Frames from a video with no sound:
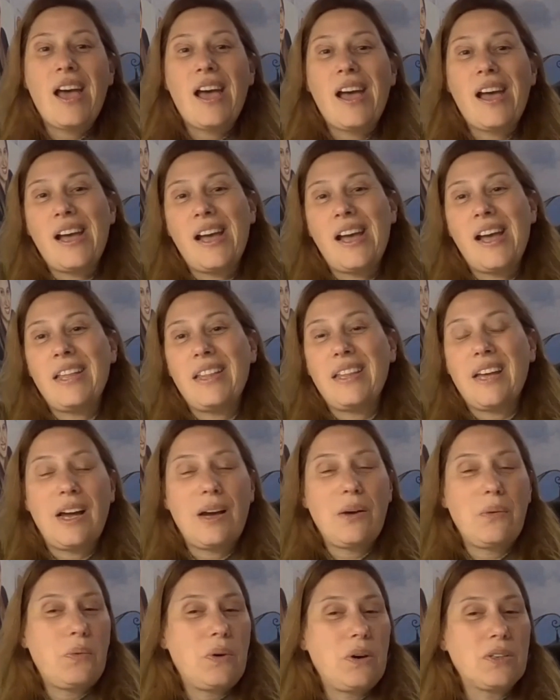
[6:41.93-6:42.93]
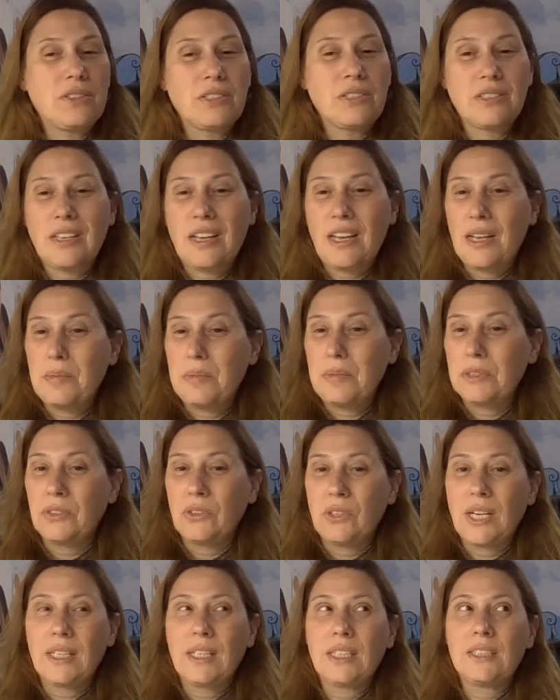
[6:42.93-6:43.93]
and I wasn't able
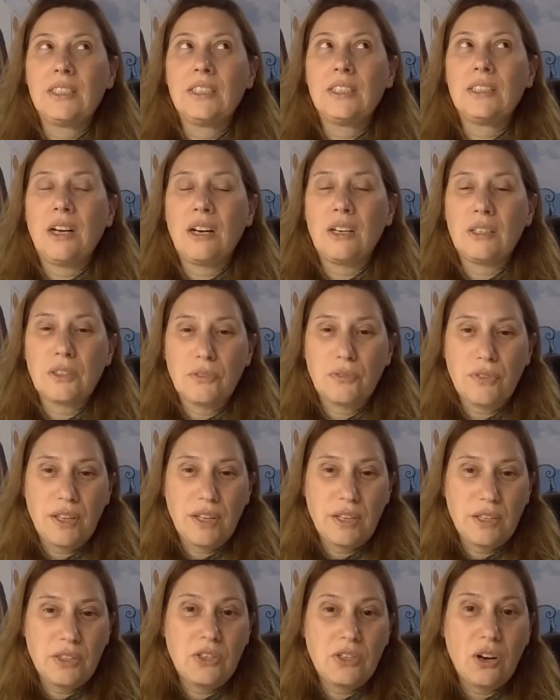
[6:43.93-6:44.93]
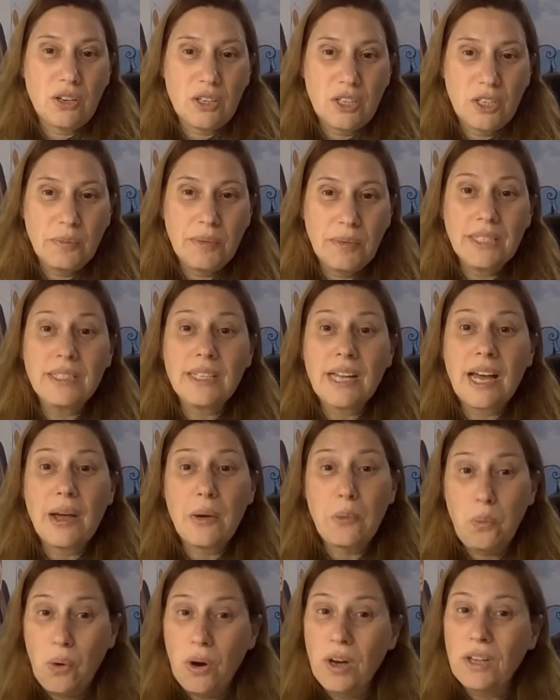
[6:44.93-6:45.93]
to get a lot of the documents.
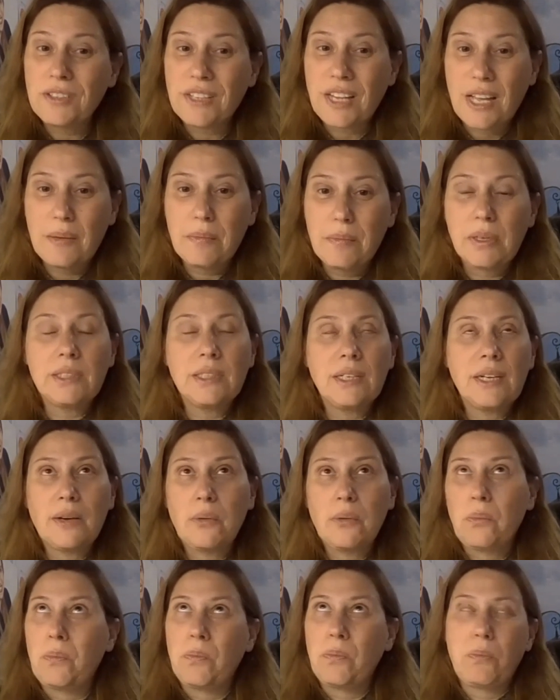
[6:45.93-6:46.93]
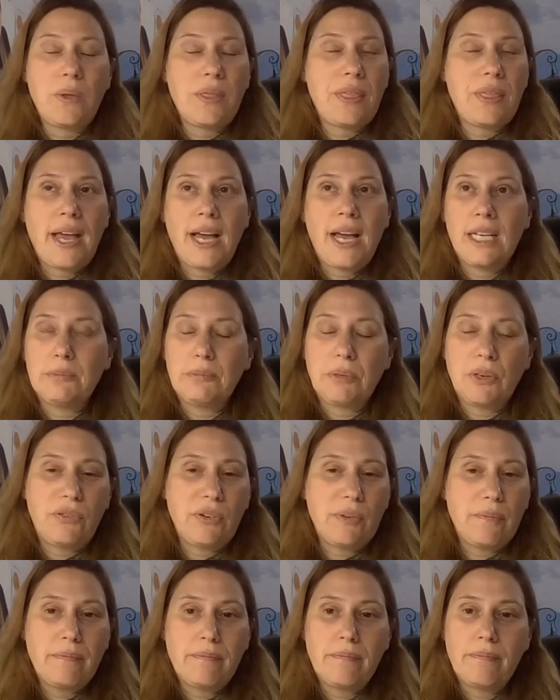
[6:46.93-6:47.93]
I was able, with the help
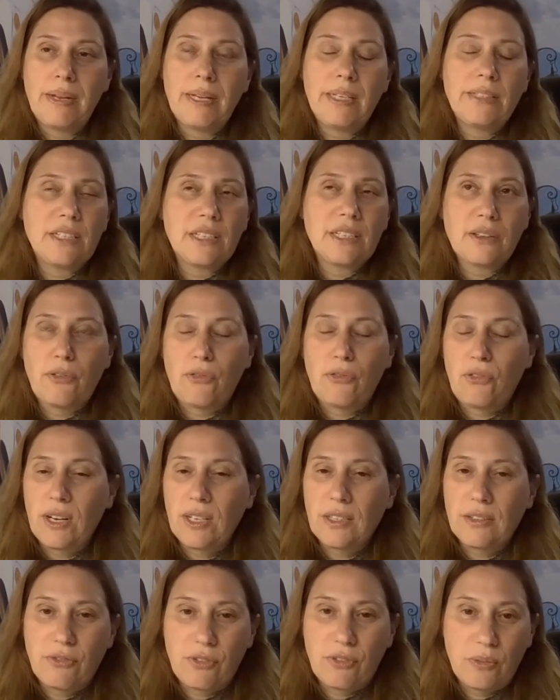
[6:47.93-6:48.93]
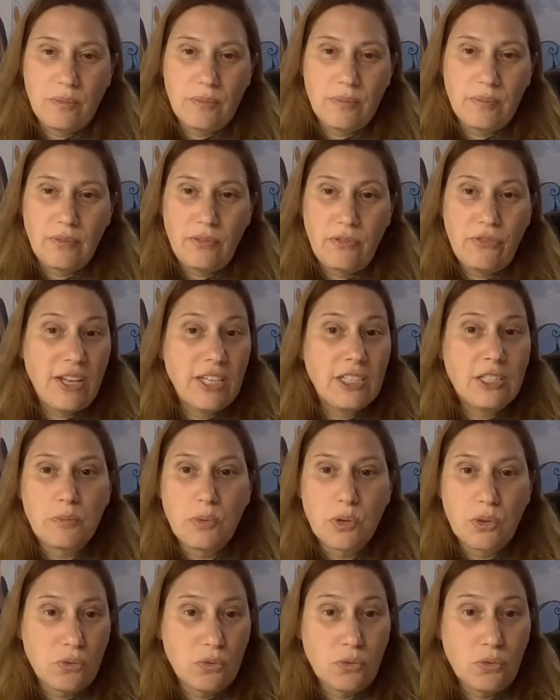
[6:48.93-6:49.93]
of amazing friends from
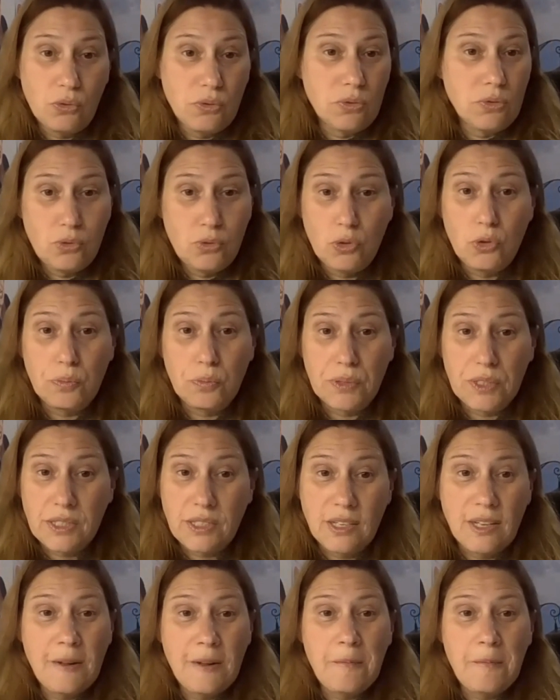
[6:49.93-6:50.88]
Facebook groups,